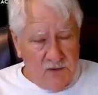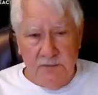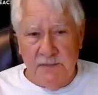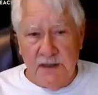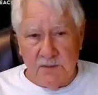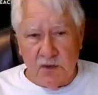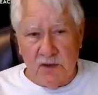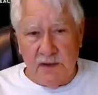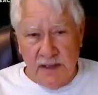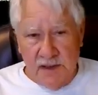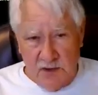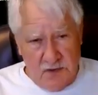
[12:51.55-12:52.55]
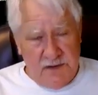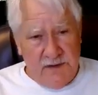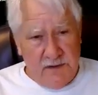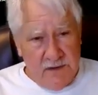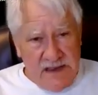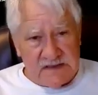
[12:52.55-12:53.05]
Remember, in
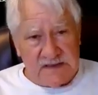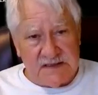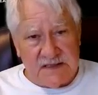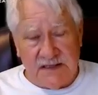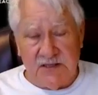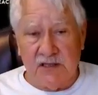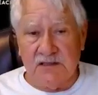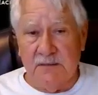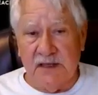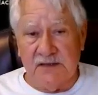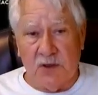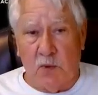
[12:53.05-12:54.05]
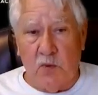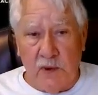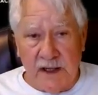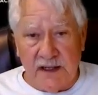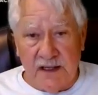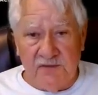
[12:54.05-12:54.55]
earlier lessons, I talked about the
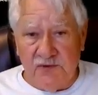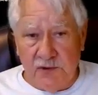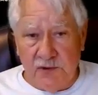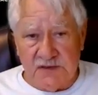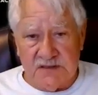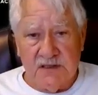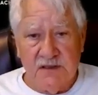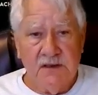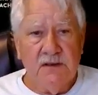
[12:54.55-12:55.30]
Whig influence.